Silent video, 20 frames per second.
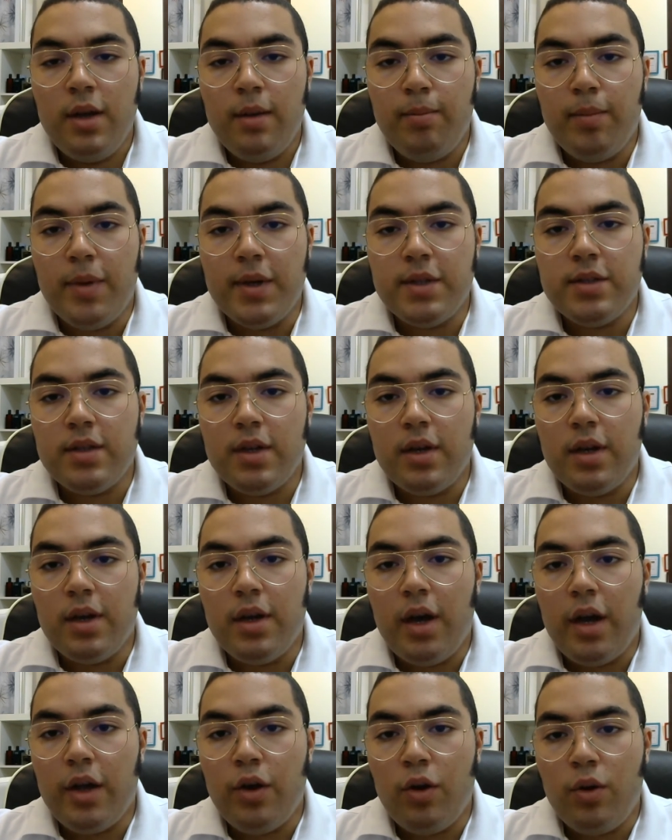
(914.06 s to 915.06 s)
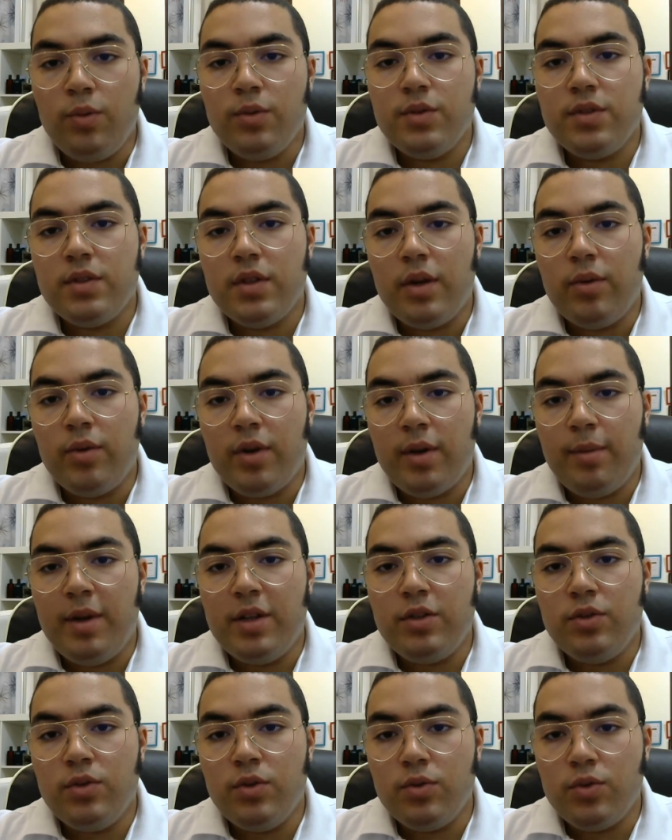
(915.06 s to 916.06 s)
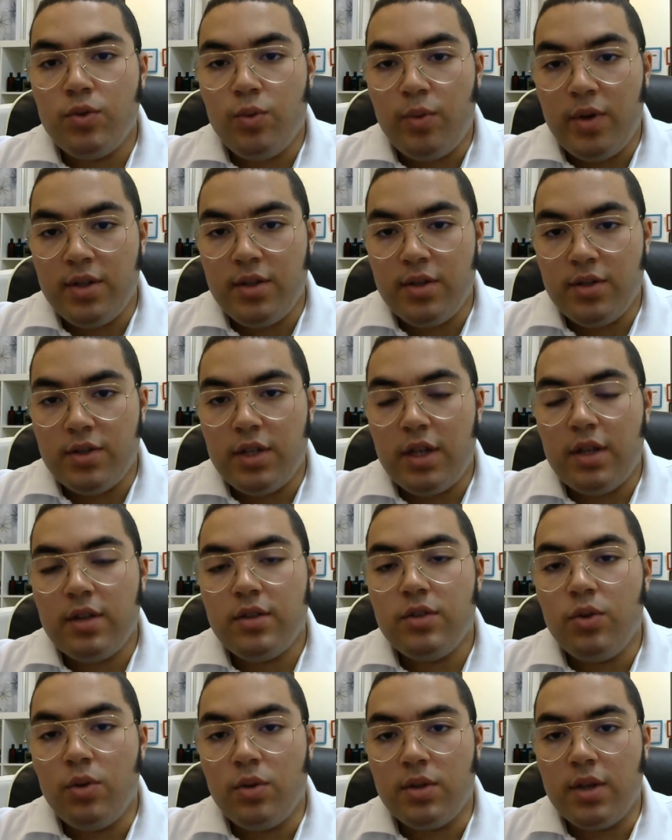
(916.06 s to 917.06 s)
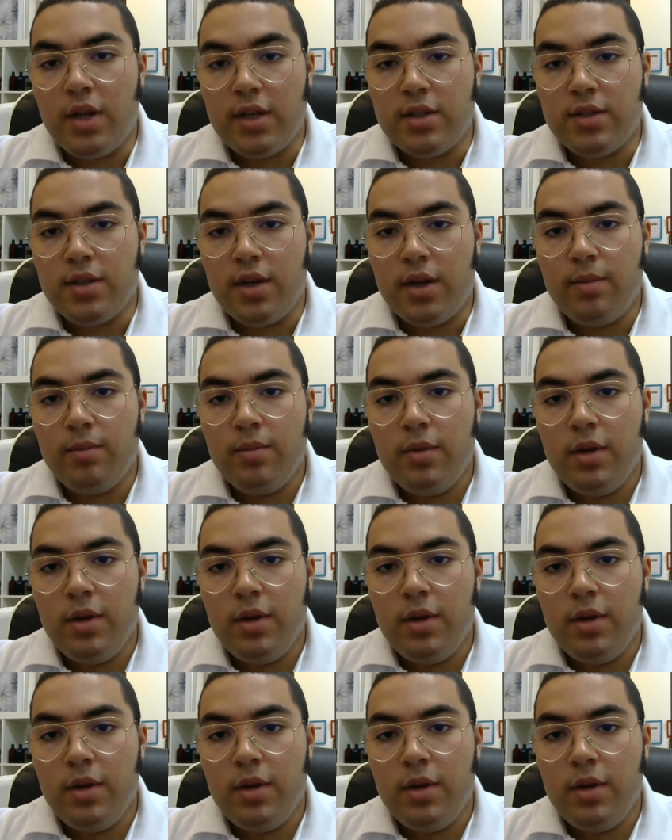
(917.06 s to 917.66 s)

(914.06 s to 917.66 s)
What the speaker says: But I always recommend you to wear this scent during nighttime.